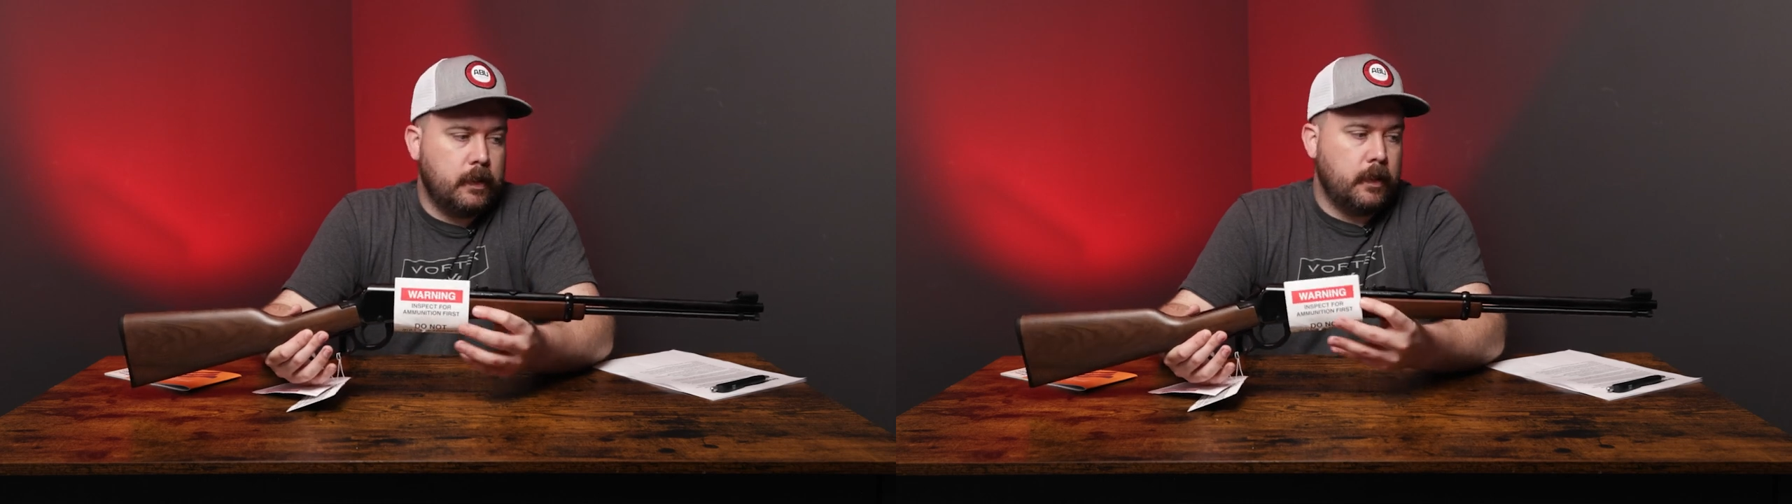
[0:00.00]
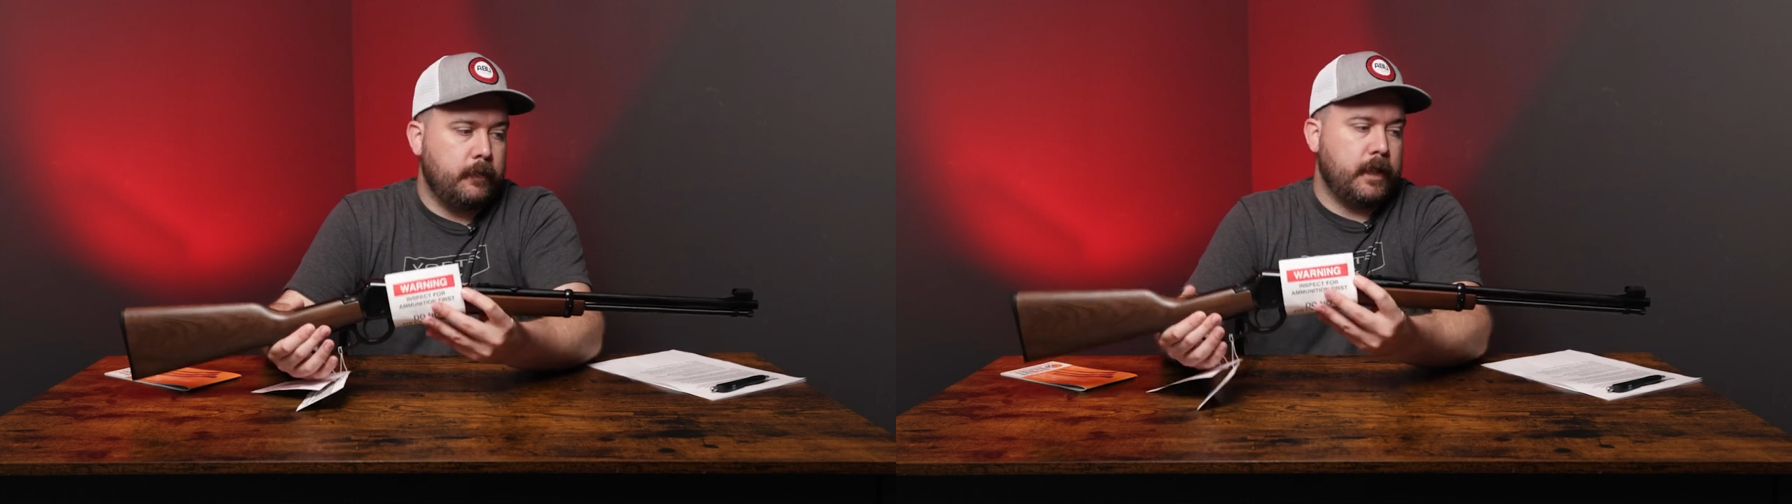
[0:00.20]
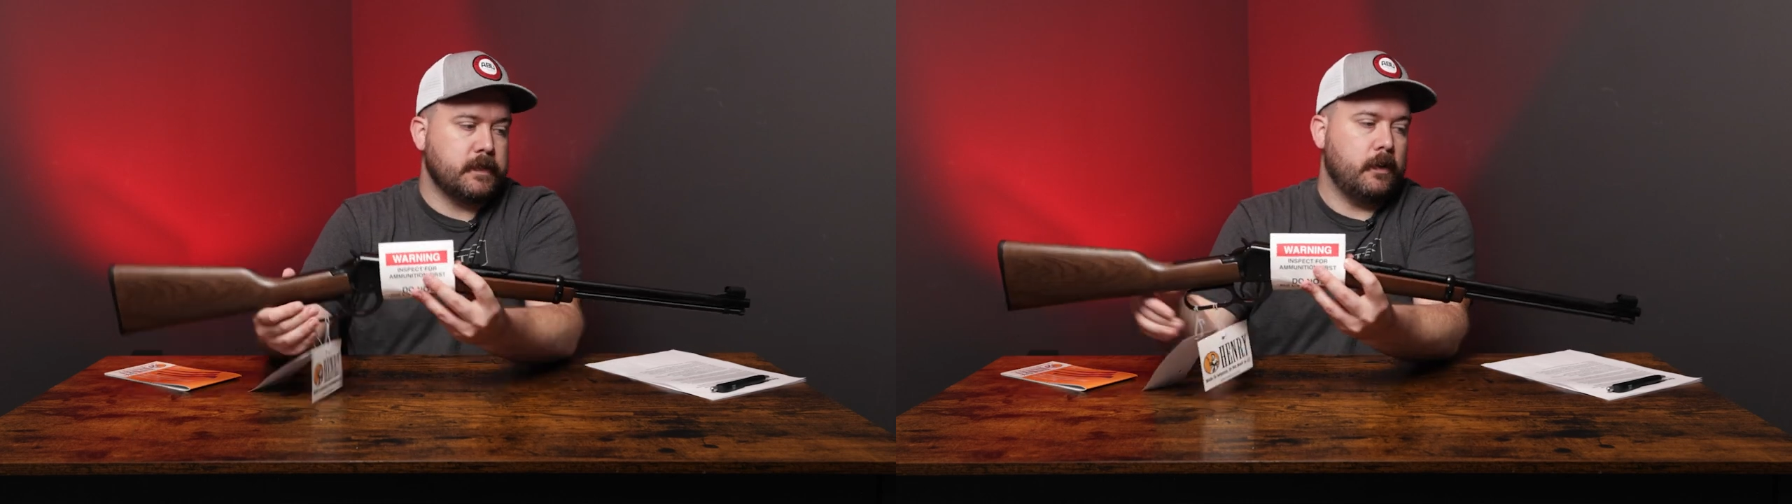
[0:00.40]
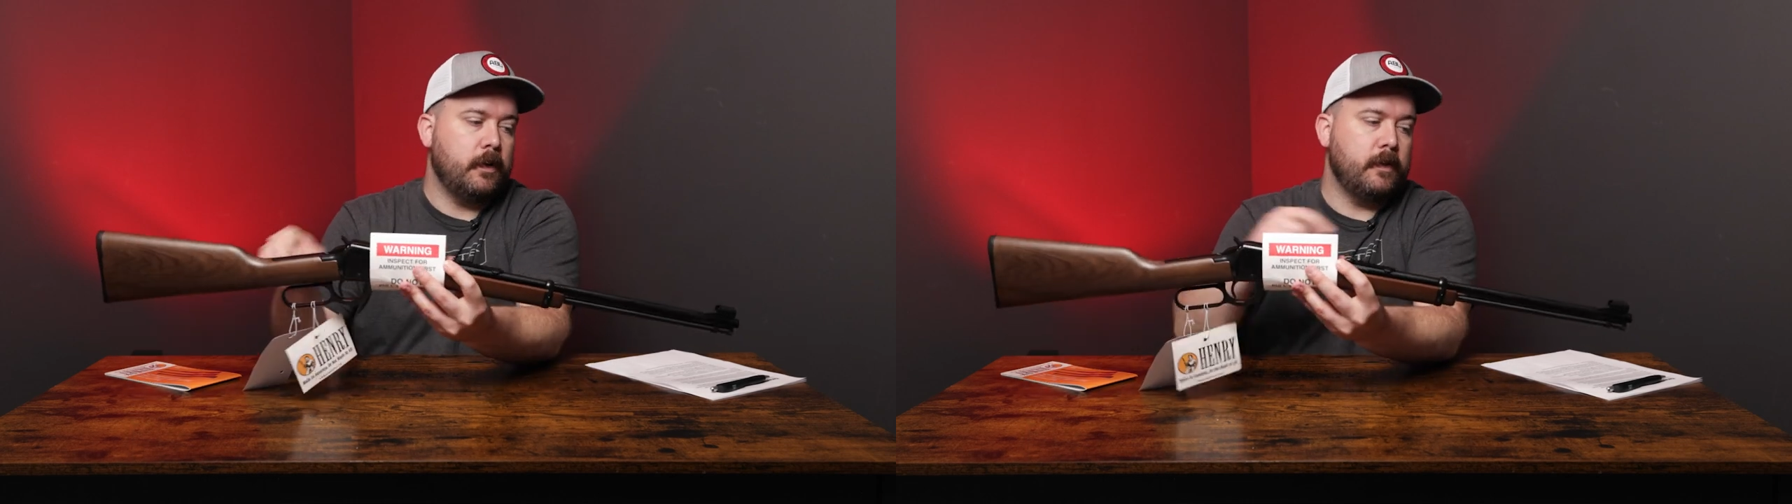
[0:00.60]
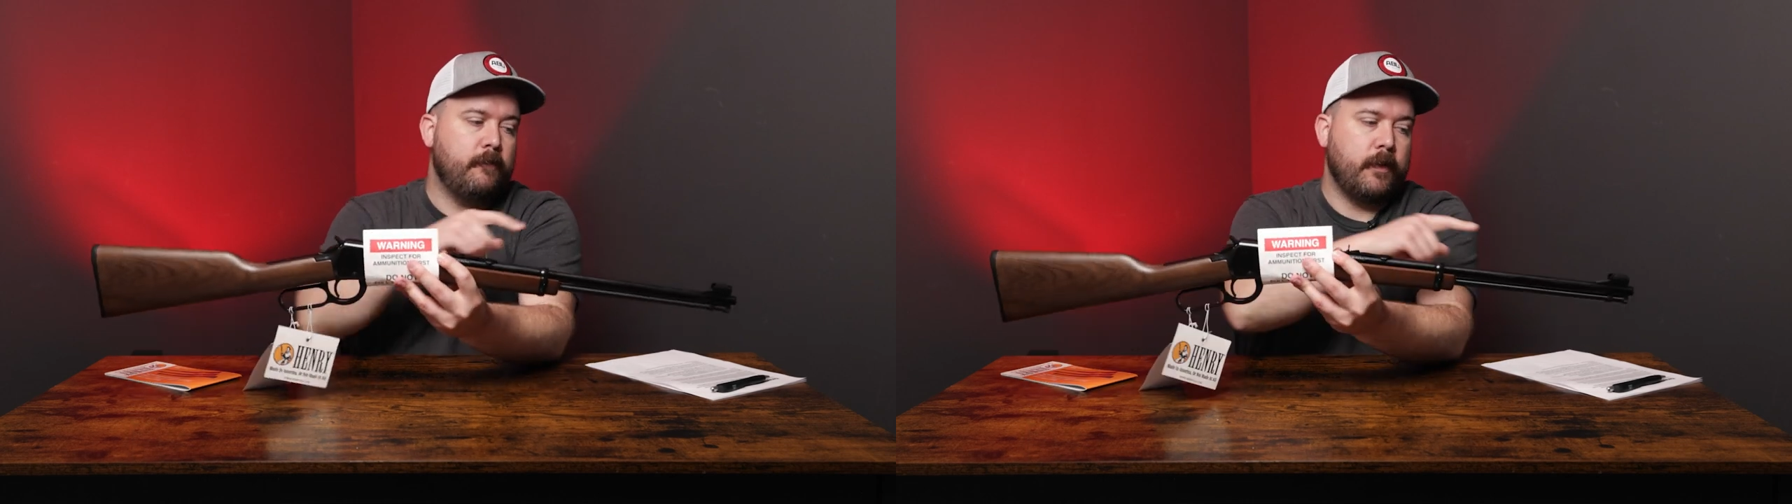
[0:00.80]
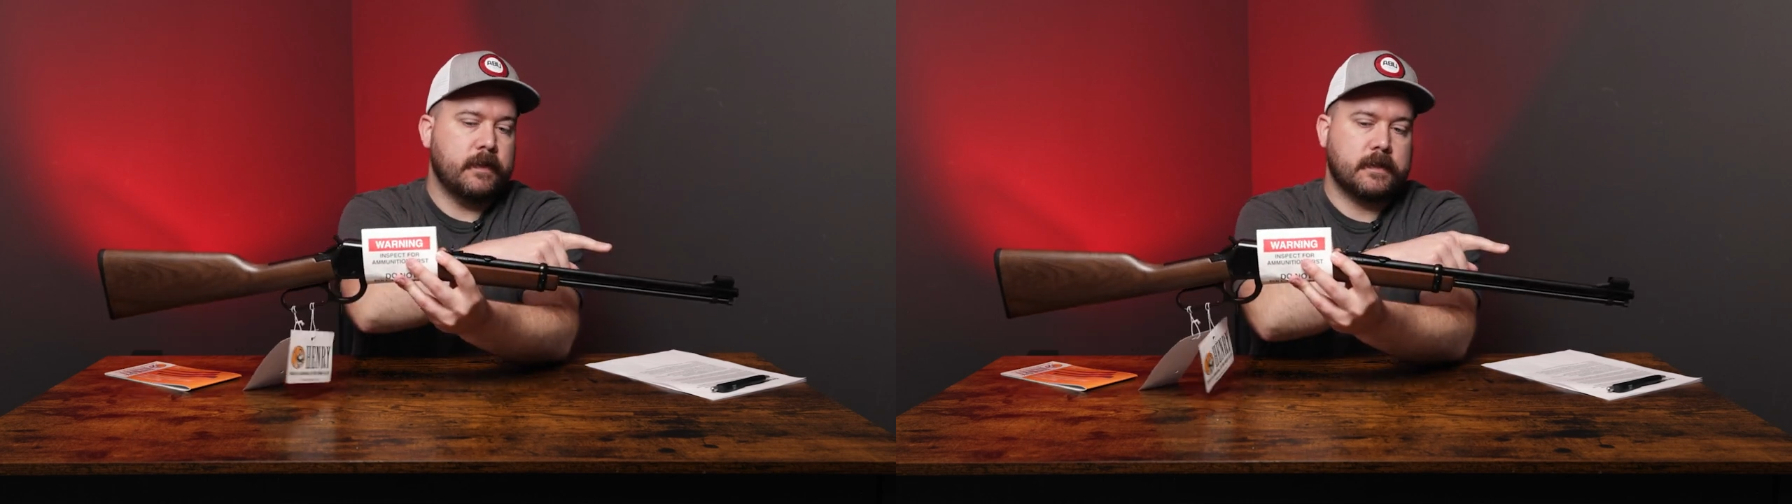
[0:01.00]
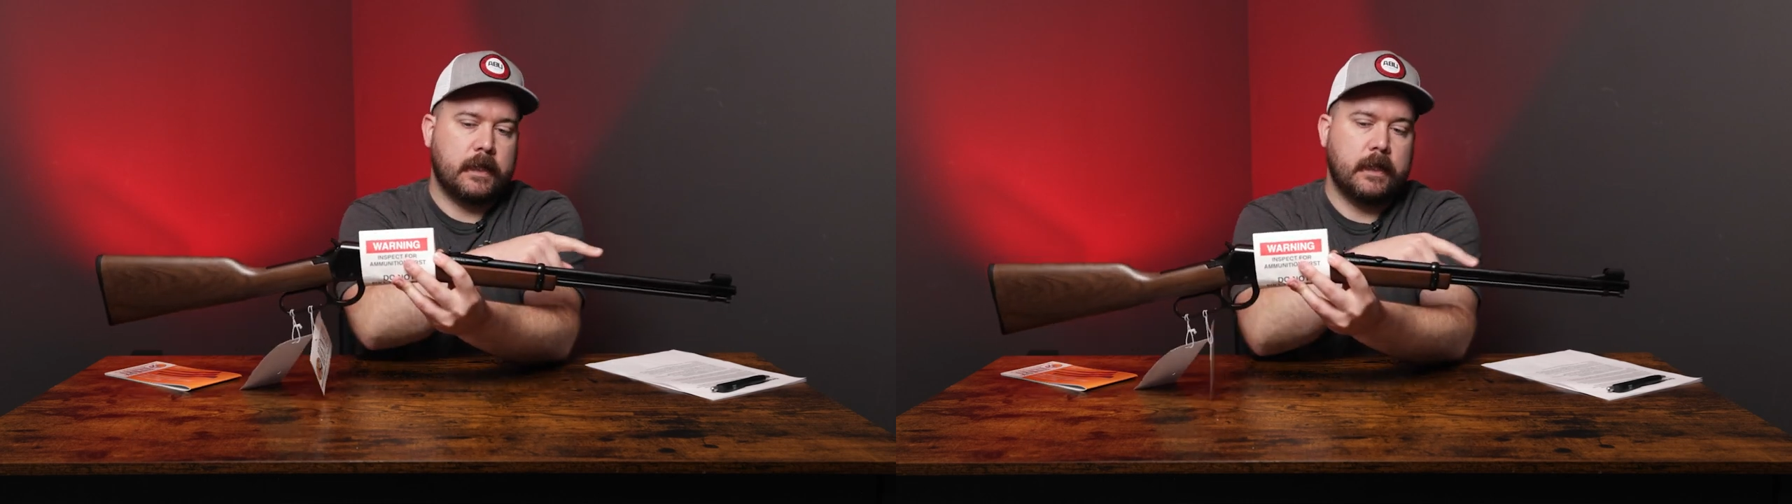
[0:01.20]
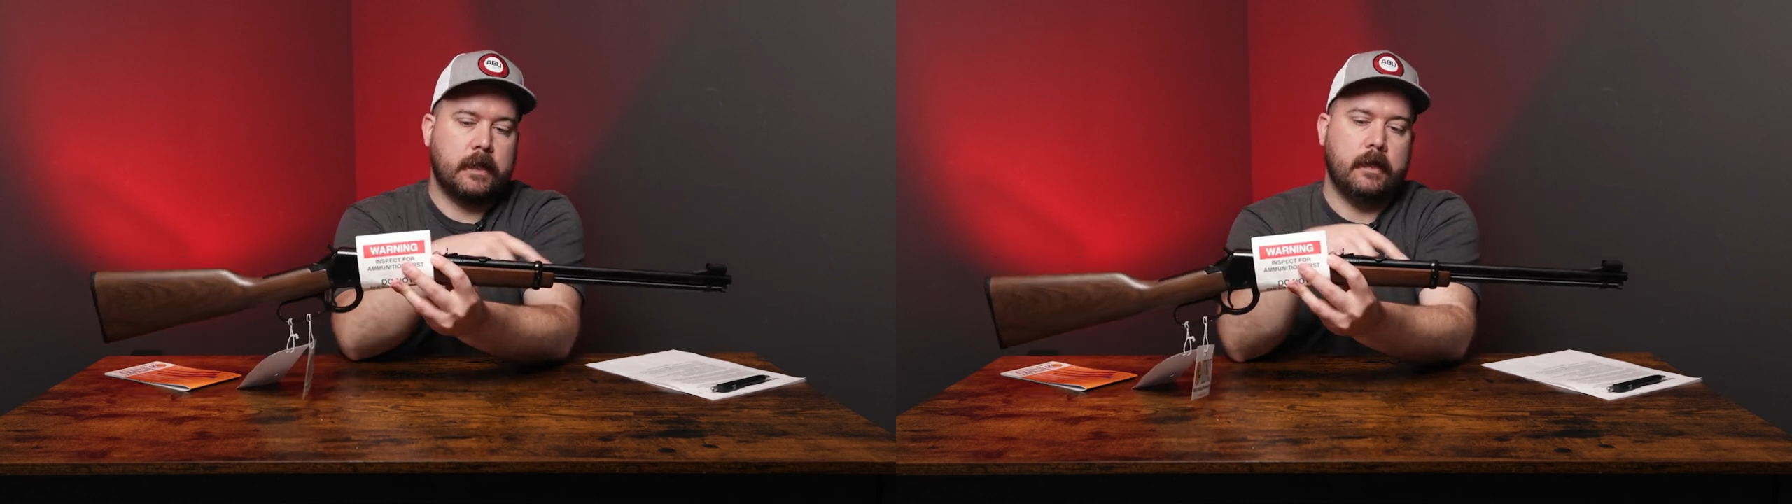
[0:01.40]
It has a hooded front
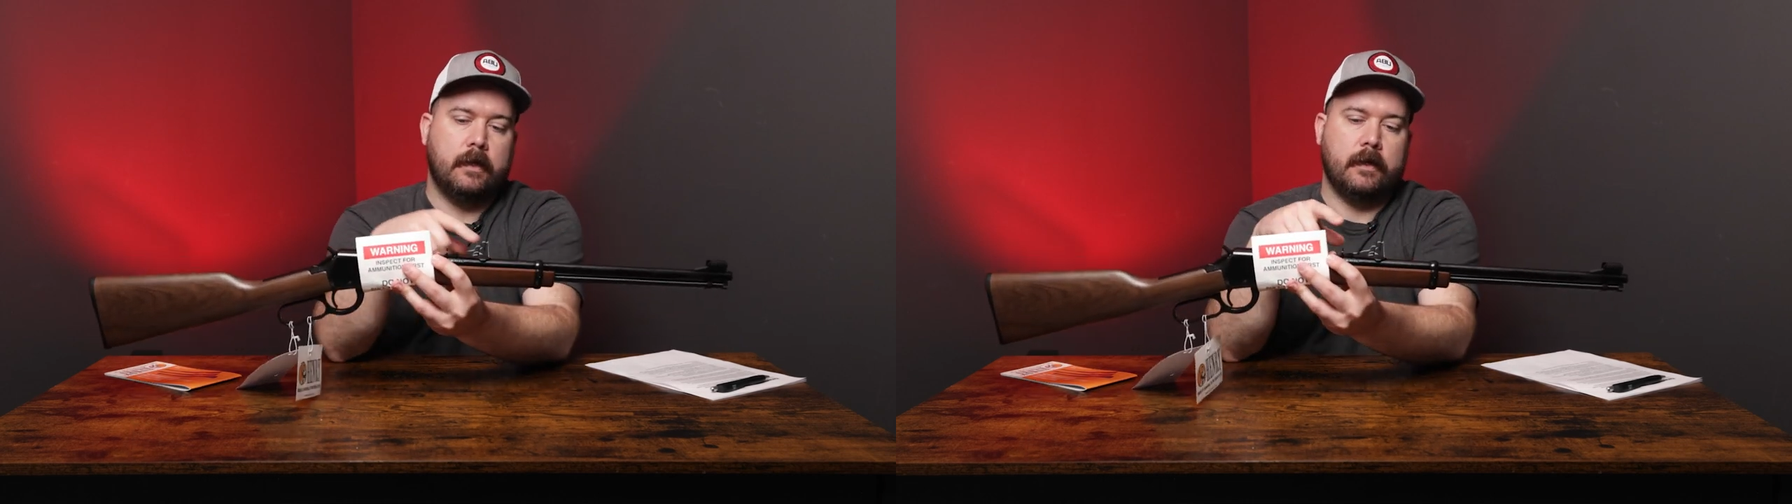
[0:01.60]
sight,